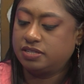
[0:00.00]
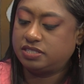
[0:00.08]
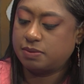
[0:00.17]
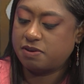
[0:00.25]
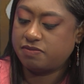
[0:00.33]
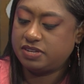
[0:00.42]

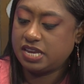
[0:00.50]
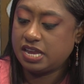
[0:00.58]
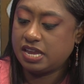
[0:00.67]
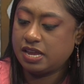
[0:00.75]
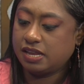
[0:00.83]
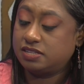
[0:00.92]
some of
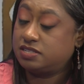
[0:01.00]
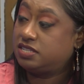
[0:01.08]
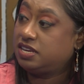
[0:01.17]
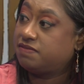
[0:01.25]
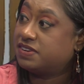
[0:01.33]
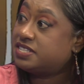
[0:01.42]
the
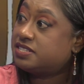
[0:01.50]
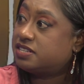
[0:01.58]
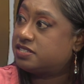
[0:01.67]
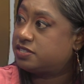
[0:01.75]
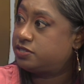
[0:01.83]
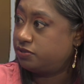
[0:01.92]

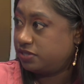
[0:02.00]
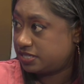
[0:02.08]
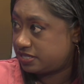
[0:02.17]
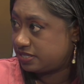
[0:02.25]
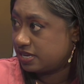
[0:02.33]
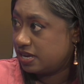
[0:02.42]
visitors, the
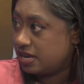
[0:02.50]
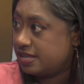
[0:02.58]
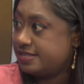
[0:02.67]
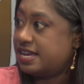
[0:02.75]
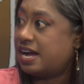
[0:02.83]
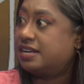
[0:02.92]
tourists
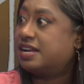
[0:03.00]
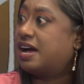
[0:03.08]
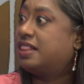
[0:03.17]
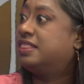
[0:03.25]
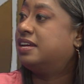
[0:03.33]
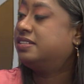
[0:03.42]
that
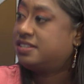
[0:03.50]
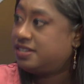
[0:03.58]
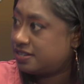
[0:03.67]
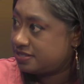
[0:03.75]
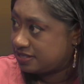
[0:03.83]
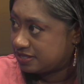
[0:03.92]
lended their
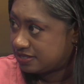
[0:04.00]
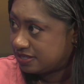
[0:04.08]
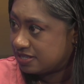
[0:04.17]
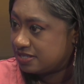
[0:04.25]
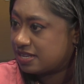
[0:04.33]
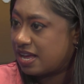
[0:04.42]

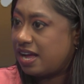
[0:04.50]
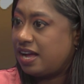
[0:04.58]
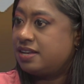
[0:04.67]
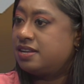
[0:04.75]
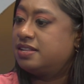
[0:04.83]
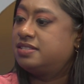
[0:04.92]
assistance
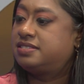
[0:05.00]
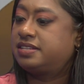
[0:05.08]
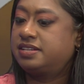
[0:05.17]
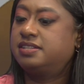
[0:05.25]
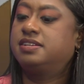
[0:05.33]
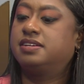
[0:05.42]
and
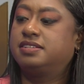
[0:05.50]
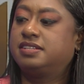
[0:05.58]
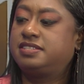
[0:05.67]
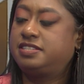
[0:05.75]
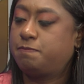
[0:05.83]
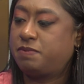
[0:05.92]
did the
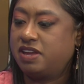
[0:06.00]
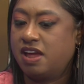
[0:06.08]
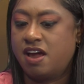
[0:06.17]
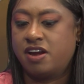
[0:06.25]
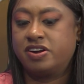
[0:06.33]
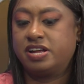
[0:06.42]

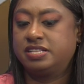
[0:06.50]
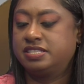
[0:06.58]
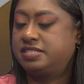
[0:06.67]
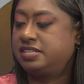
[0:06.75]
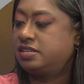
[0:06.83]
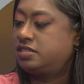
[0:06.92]
CPR and
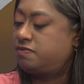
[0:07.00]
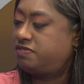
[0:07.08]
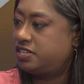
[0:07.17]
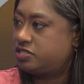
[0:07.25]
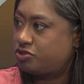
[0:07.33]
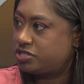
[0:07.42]
did the
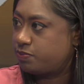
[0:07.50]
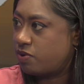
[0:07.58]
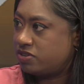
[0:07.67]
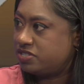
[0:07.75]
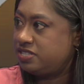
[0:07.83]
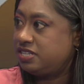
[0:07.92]
first
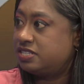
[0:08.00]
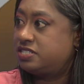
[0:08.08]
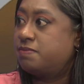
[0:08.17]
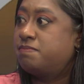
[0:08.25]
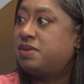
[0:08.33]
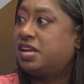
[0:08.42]
response needed to
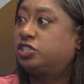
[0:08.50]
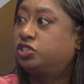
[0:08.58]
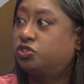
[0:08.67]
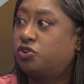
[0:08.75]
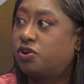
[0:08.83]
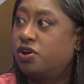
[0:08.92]
make
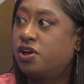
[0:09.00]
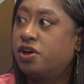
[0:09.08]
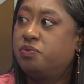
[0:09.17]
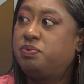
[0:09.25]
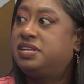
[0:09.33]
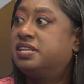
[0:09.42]
sure
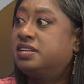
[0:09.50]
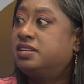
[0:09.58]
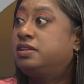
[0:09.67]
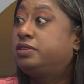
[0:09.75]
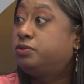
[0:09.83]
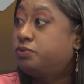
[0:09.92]
we didn't
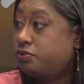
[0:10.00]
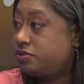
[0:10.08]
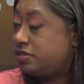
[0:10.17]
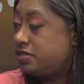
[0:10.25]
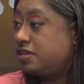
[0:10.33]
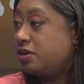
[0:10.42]

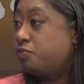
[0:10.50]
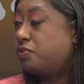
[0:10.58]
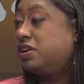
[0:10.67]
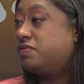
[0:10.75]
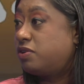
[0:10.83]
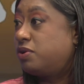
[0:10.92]
lose one
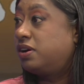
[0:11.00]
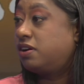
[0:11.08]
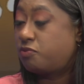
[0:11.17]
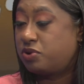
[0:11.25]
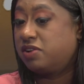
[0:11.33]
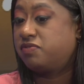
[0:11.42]
of
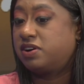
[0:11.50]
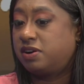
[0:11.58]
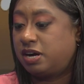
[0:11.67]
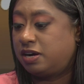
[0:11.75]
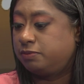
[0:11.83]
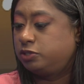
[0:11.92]

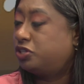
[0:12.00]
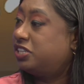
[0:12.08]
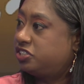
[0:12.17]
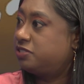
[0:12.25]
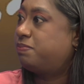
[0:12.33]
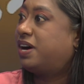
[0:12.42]
our
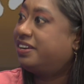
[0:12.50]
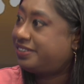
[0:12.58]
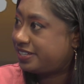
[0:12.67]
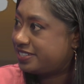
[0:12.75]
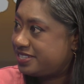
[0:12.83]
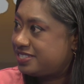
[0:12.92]
treasured
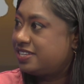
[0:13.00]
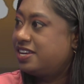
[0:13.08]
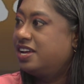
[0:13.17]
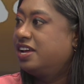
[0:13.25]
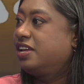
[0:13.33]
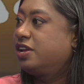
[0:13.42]
pilots.
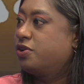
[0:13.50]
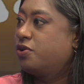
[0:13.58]
They